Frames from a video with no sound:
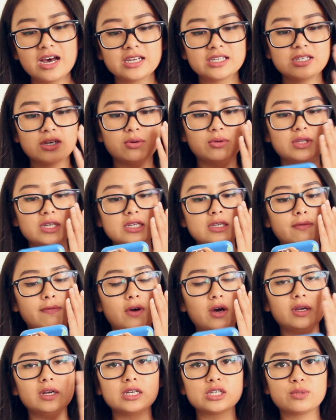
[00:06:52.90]
So this
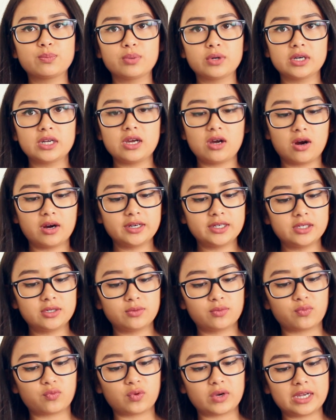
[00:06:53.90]
font is pretty hard
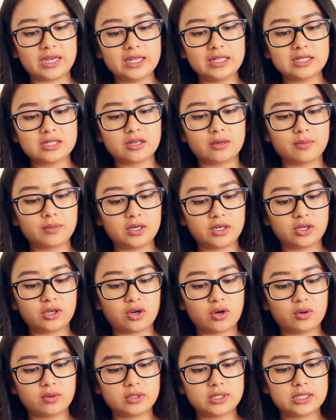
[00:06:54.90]
to read, so I'm gonna
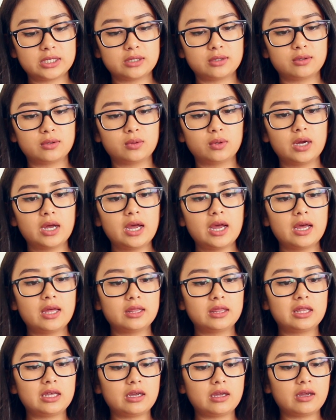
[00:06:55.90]
go to
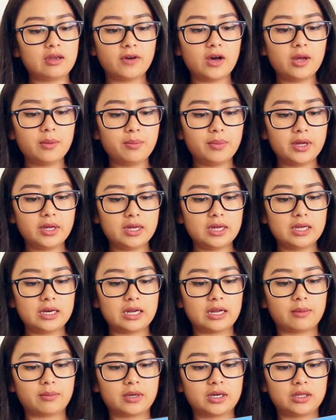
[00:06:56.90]
the font button and
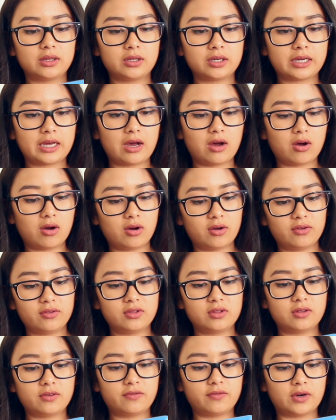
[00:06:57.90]
I'm gonna look at all
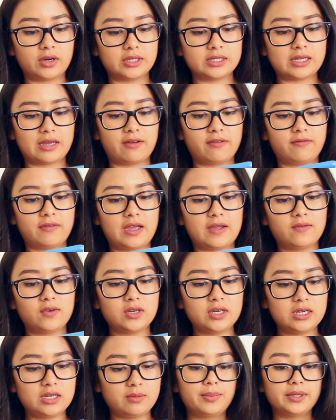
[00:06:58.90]
of the fonts I
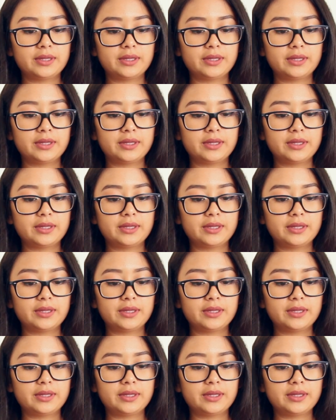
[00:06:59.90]
favorited.